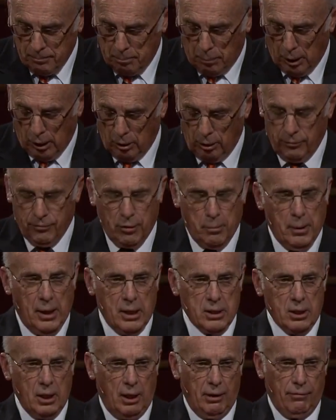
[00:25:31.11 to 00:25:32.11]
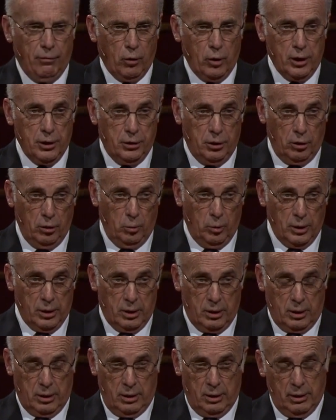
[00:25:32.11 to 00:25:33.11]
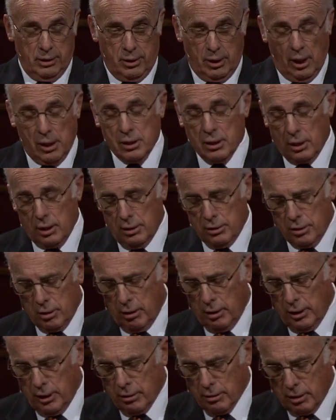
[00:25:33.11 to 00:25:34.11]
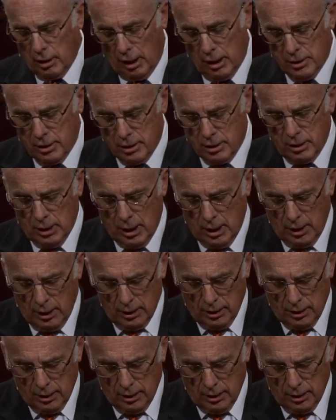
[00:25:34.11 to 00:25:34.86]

Borrowed from Isaiah 42, which says concerning Christ